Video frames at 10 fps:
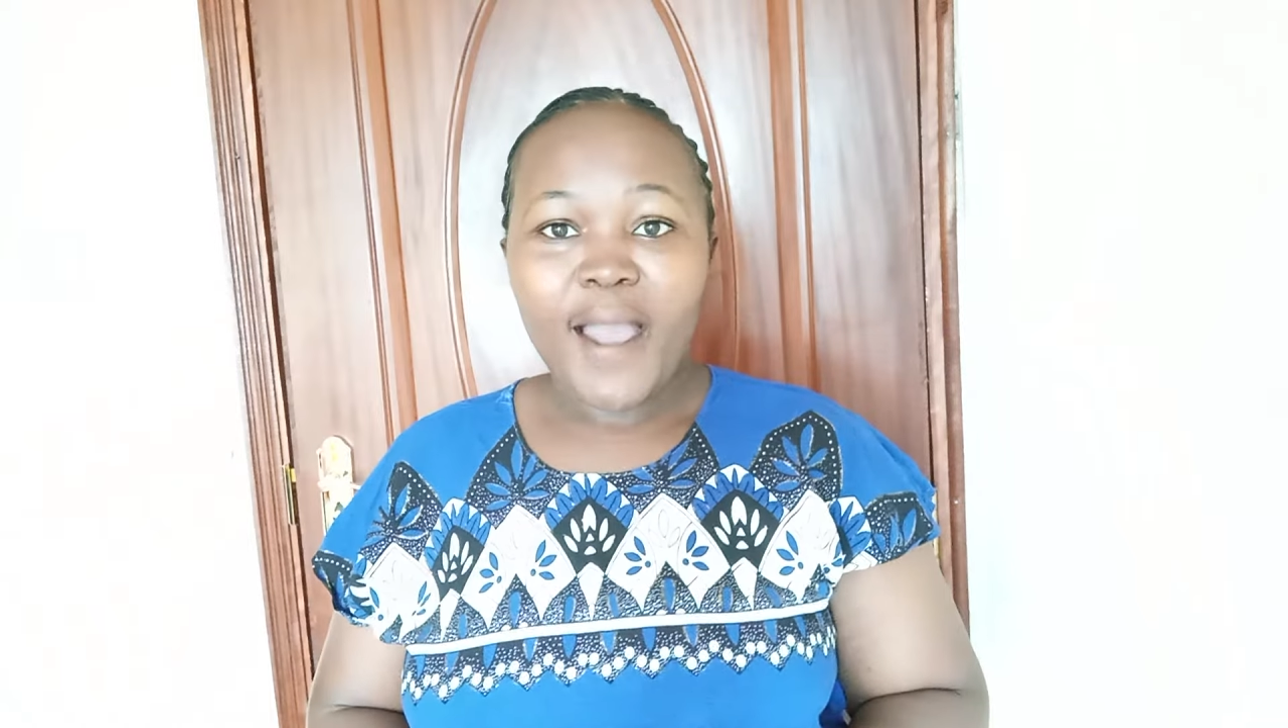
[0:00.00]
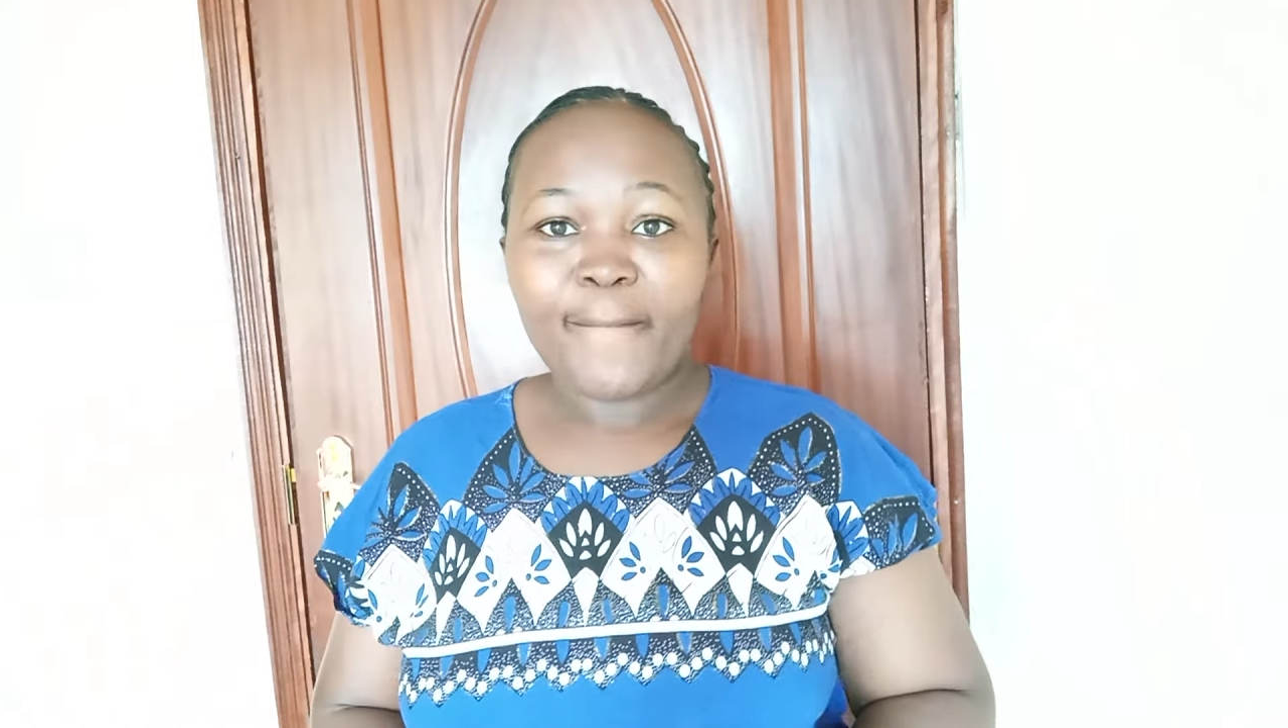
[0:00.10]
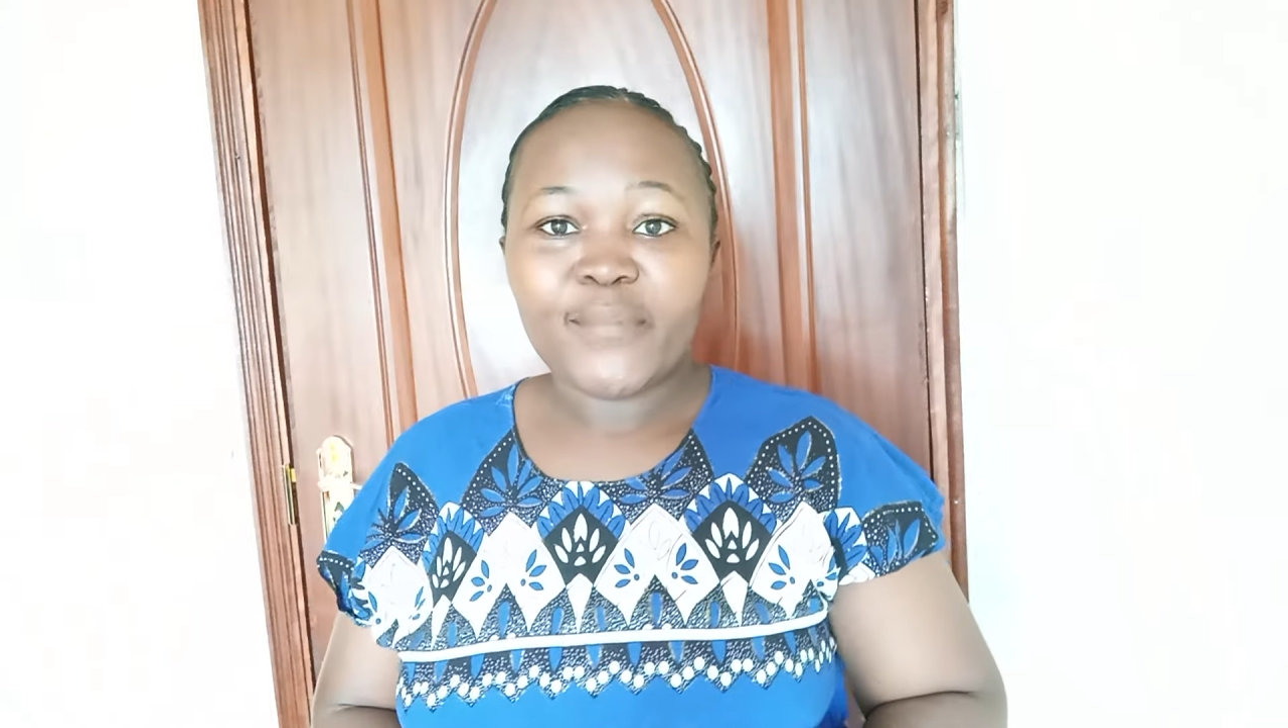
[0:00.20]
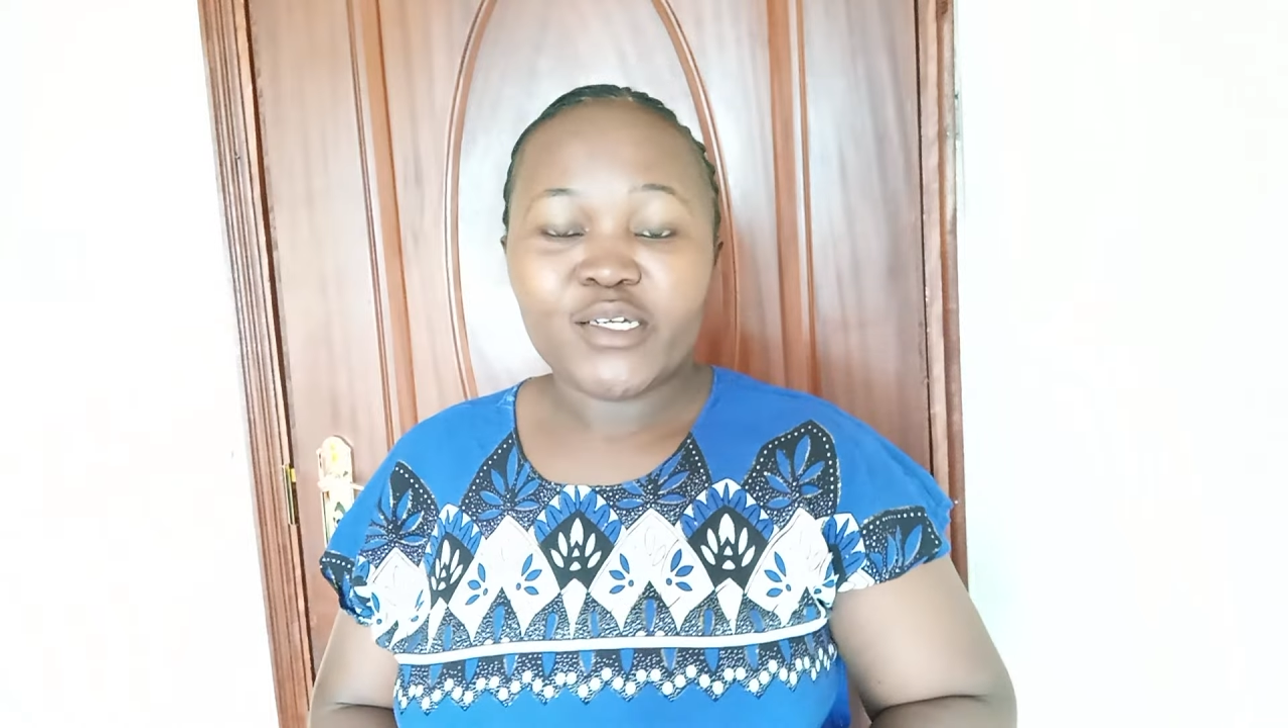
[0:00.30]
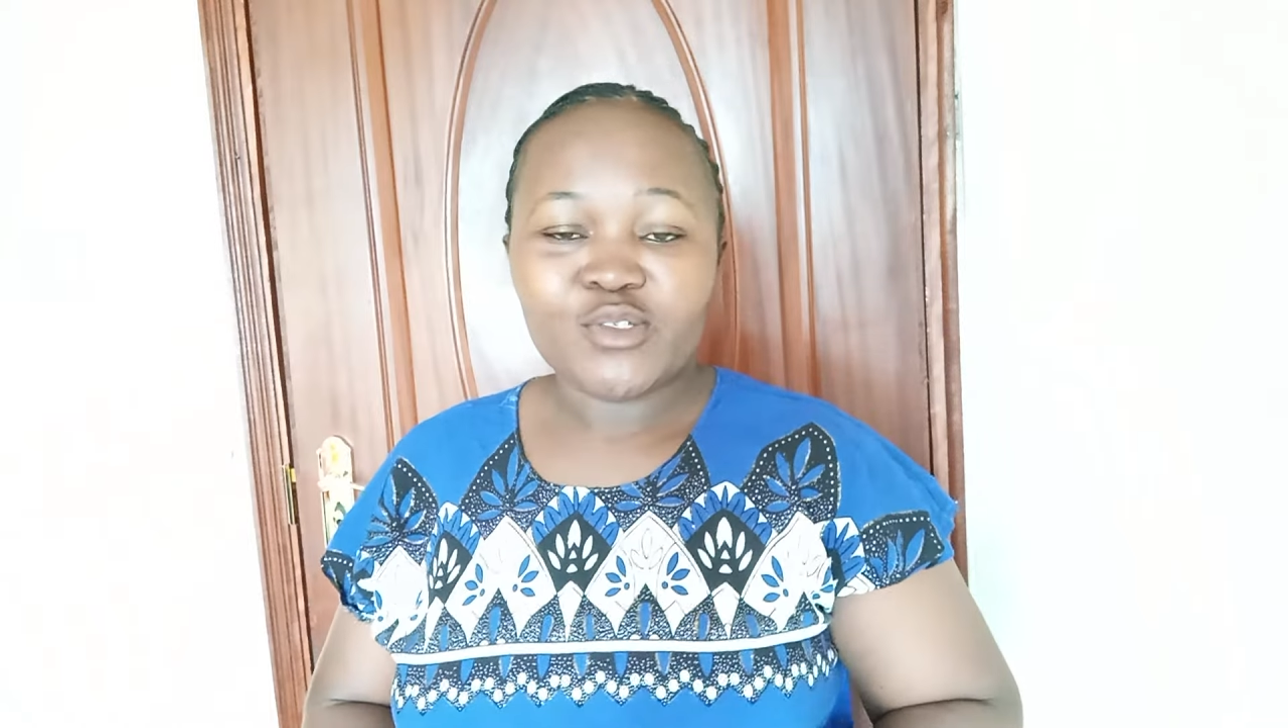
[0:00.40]

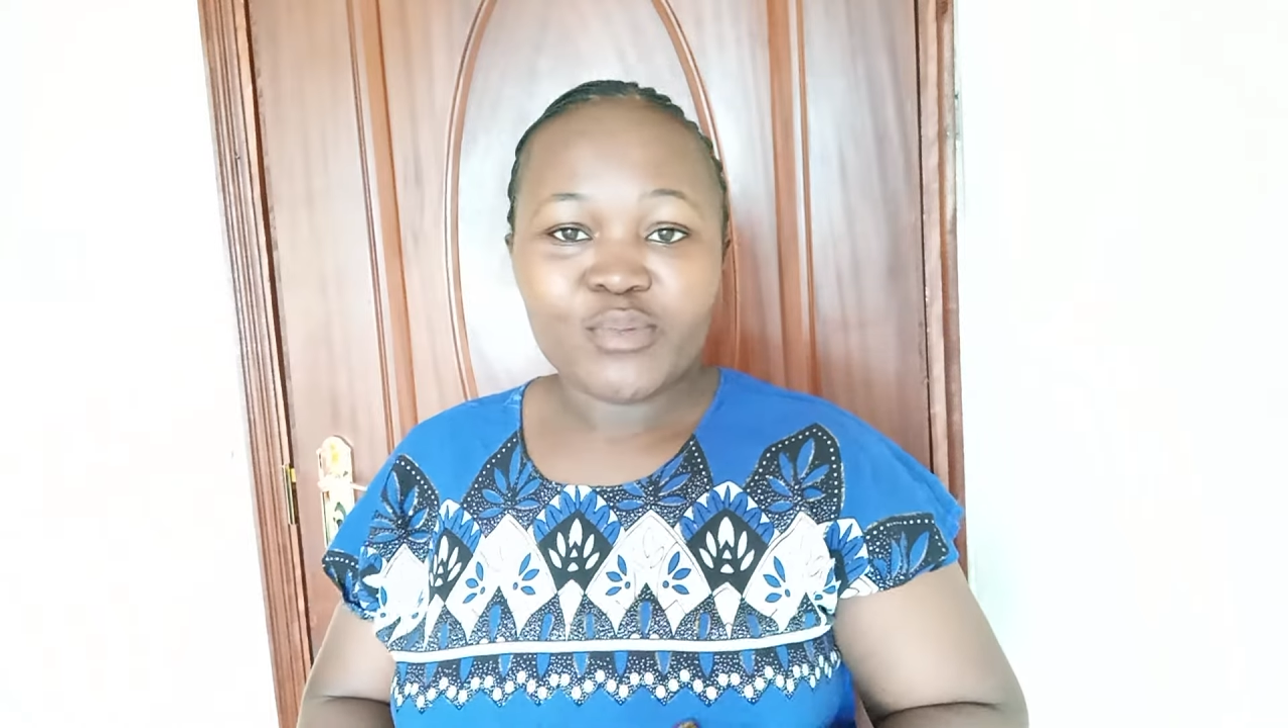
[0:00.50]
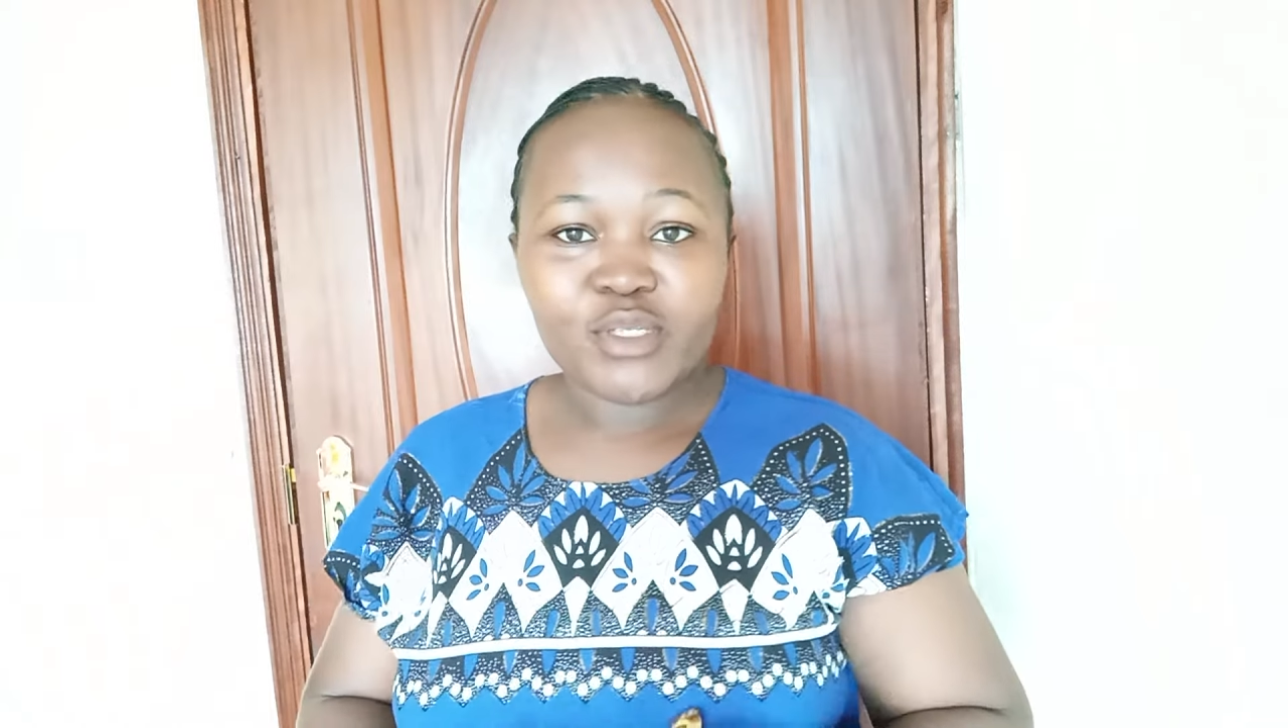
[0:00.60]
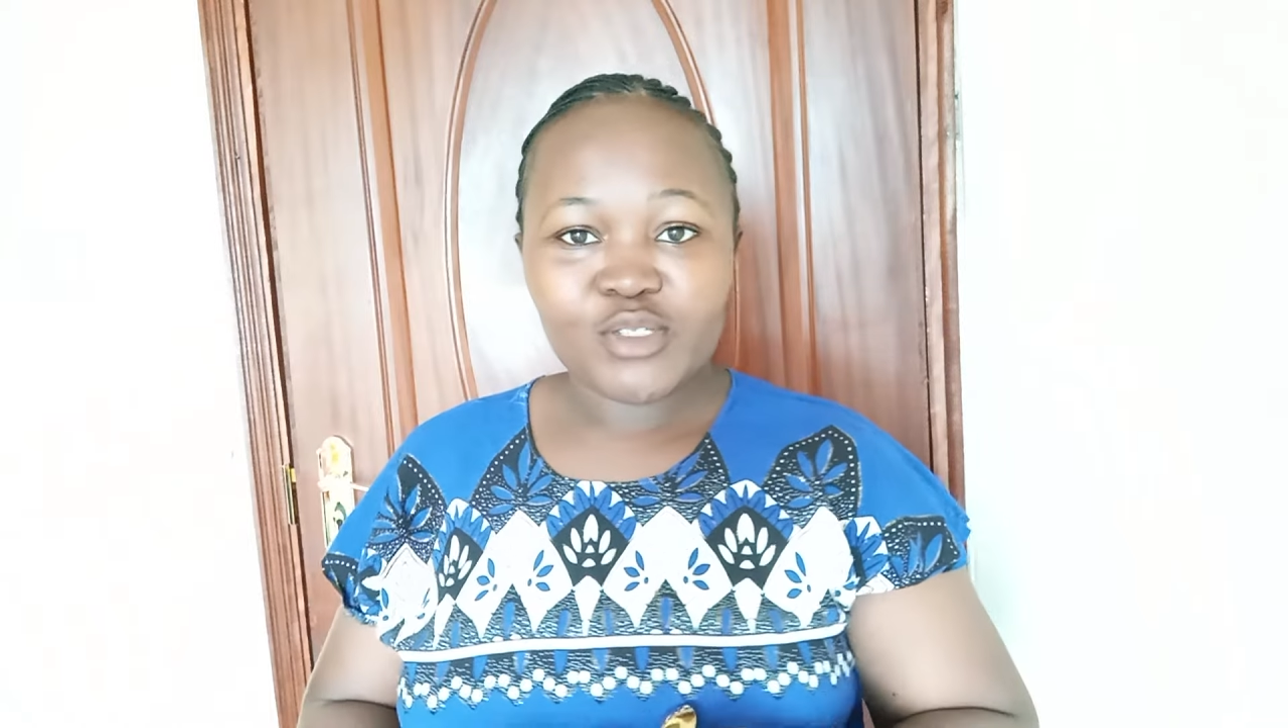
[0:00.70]
I'm going to be